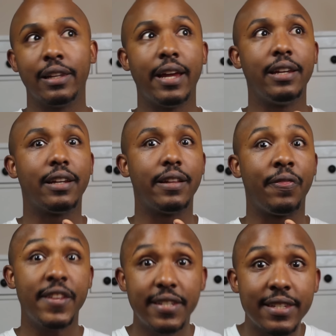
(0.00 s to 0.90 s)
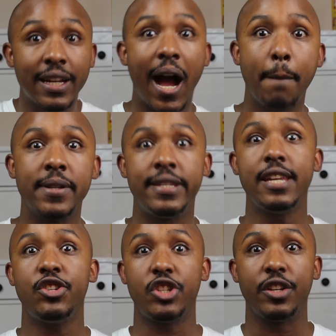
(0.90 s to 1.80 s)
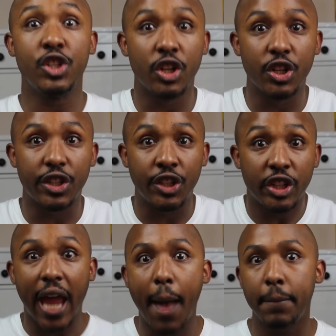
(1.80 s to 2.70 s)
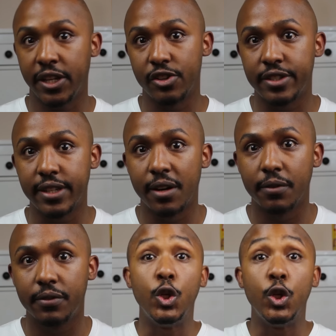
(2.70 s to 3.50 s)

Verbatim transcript: Like, this is a competition. You're capping yourself.